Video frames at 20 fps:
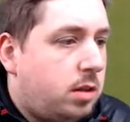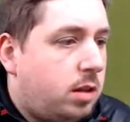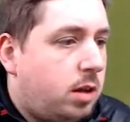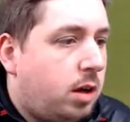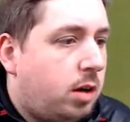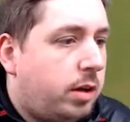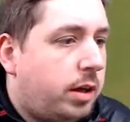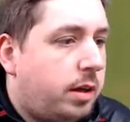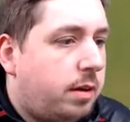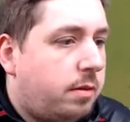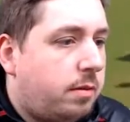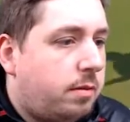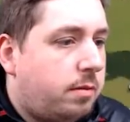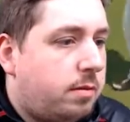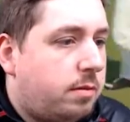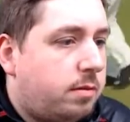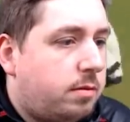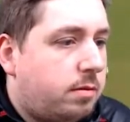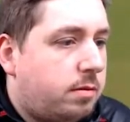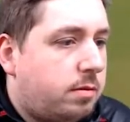Oh, yeah.
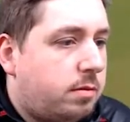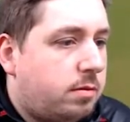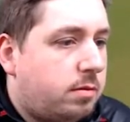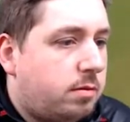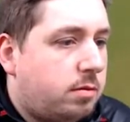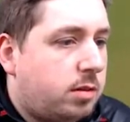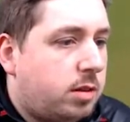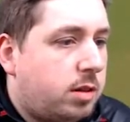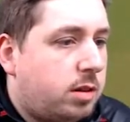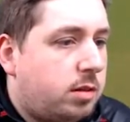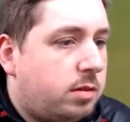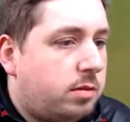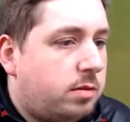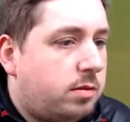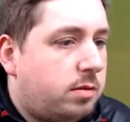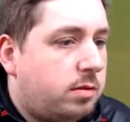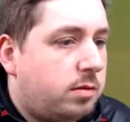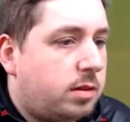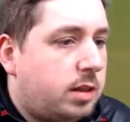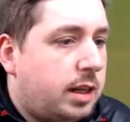We'll go.
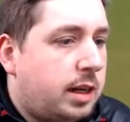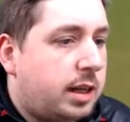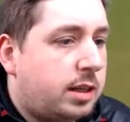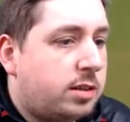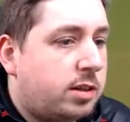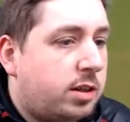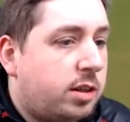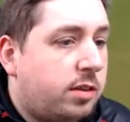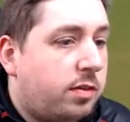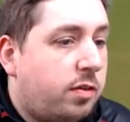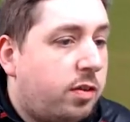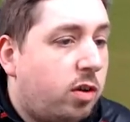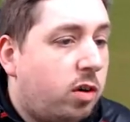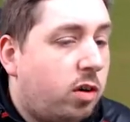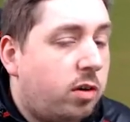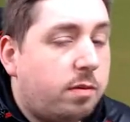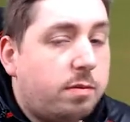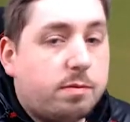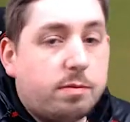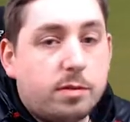And that's another
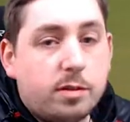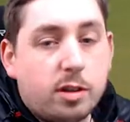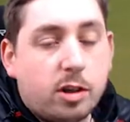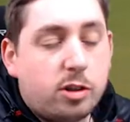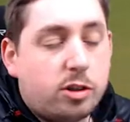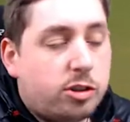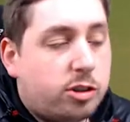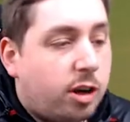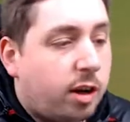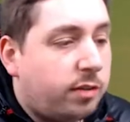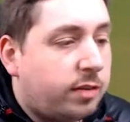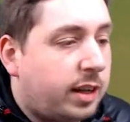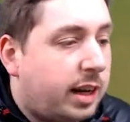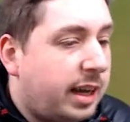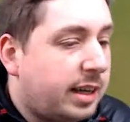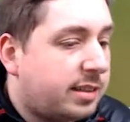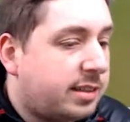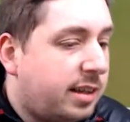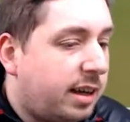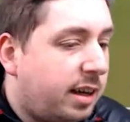4. Nice shot off the
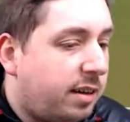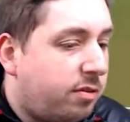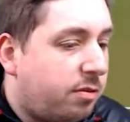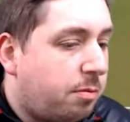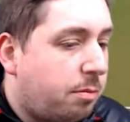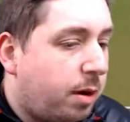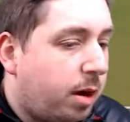legs there from